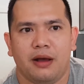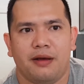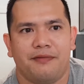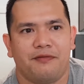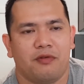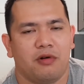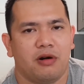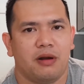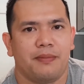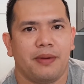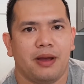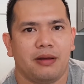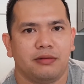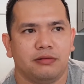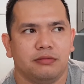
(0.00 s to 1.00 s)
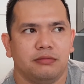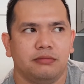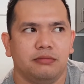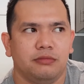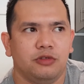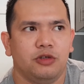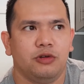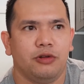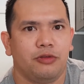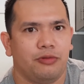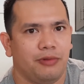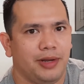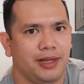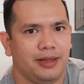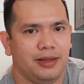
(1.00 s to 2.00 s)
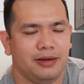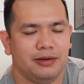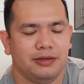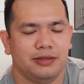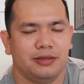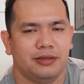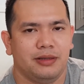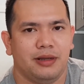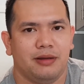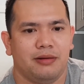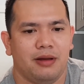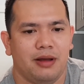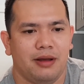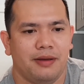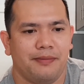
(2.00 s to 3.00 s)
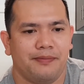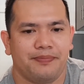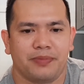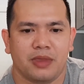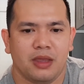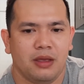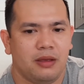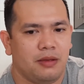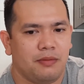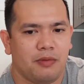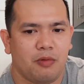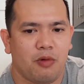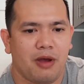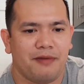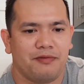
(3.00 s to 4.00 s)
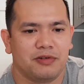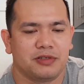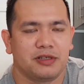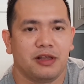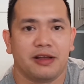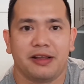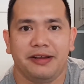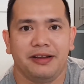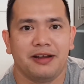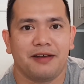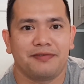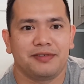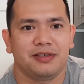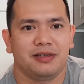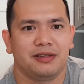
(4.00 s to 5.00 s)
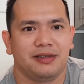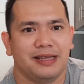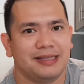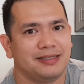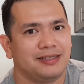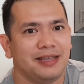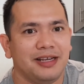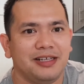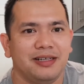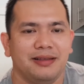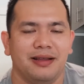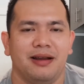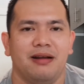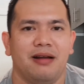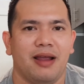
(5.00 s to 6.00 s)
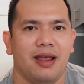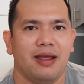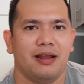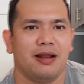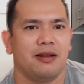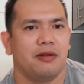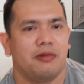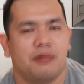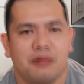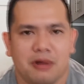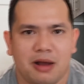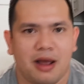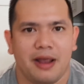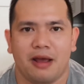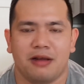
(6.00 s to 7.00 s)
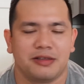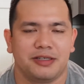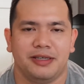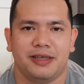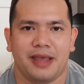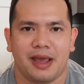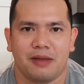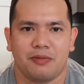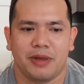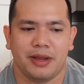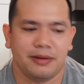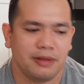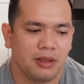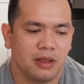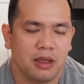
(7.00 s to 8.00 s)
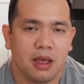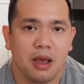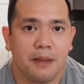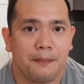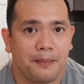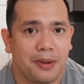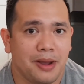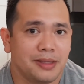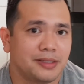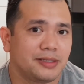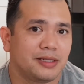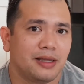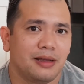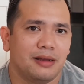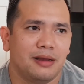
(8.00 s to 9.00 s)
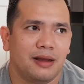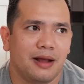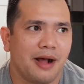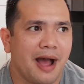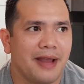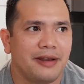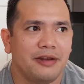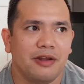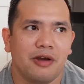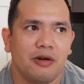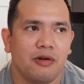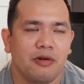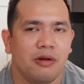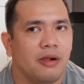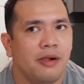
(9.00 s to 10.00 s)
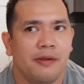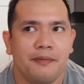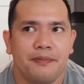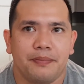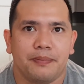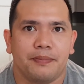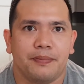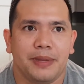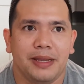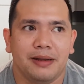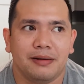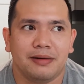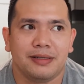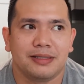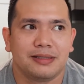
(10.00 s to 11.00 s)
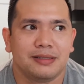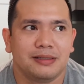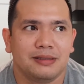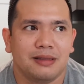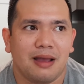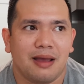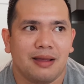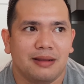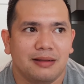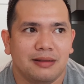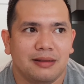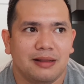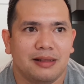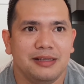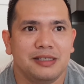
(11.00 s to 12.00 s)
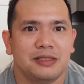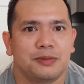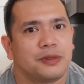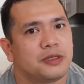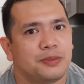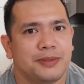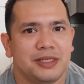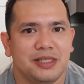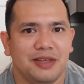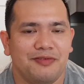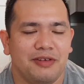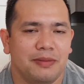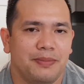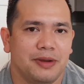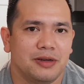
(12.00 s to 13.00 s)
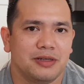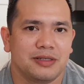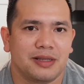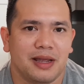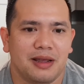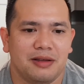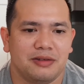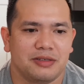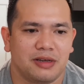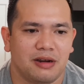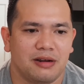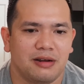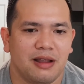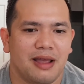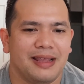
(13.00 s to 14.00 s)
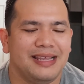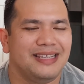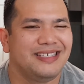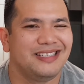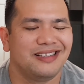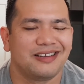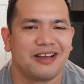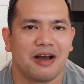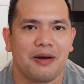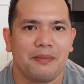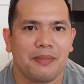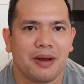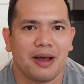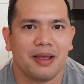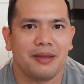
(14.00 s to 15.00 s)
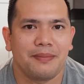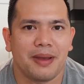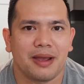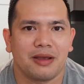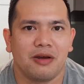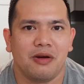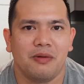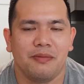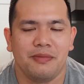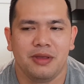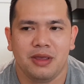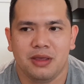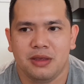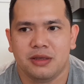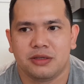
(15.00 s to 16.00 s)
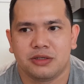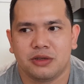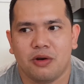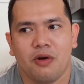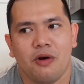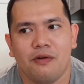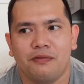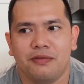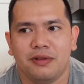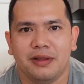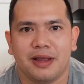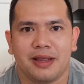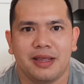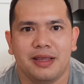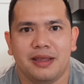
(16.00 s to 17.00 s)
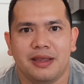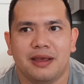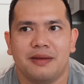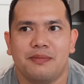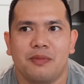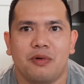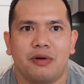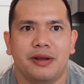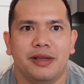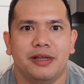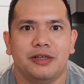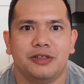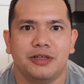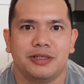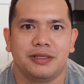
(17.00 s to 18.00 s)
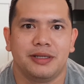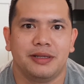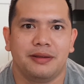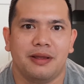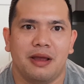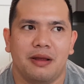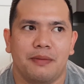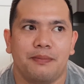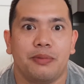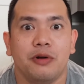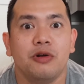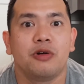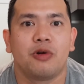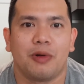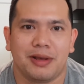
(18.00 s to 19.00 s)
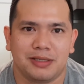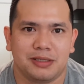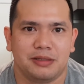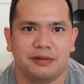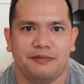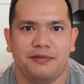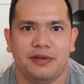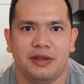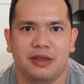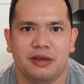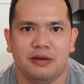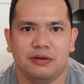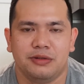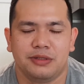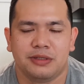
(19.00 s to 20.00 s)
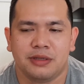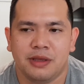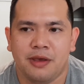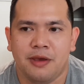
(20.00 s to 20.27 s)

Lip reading: for about 2 to 3 years. Now, my wife was lucky enough to get stationed there, and I honestly can't wait. But I know beer is not, at least specific beer styles are not easy to come by back home. So hopefully I can get more interesting Brew Quest videos